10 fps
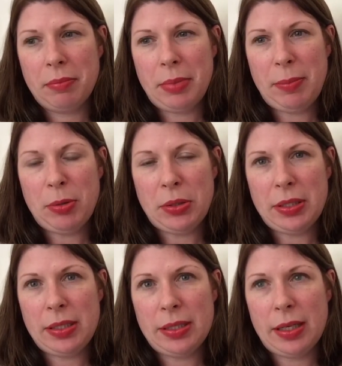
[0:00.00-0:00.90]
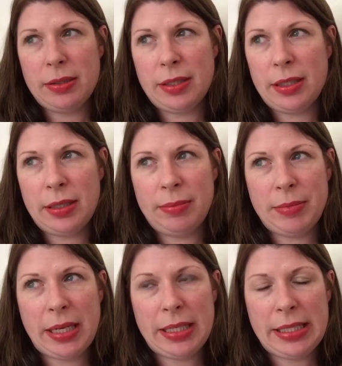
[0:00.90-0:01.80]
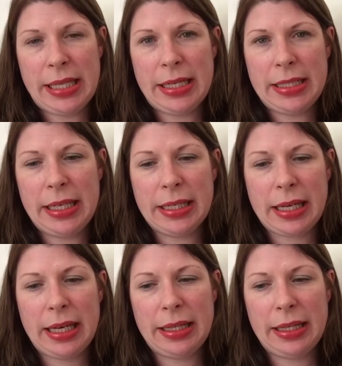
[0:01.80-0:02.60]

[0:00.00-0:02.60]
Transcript: be put under anaesthetic